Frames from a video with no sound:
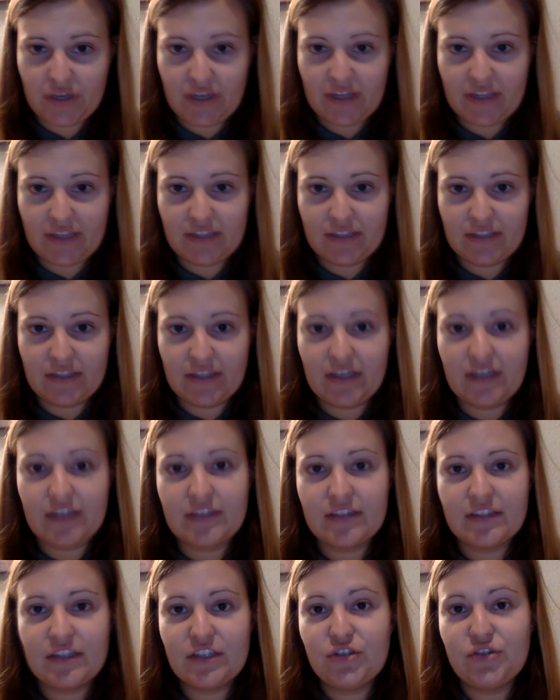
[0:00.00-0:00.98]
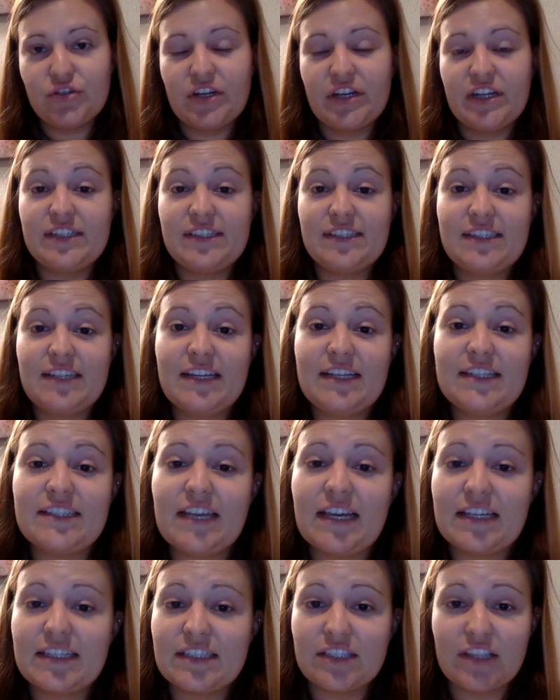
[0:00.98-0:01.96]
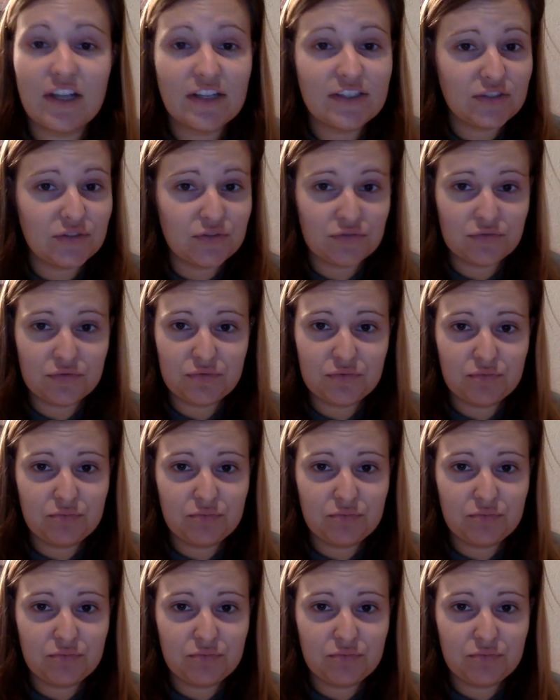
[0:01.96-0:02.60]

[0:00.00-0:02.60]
and that the United States has lots of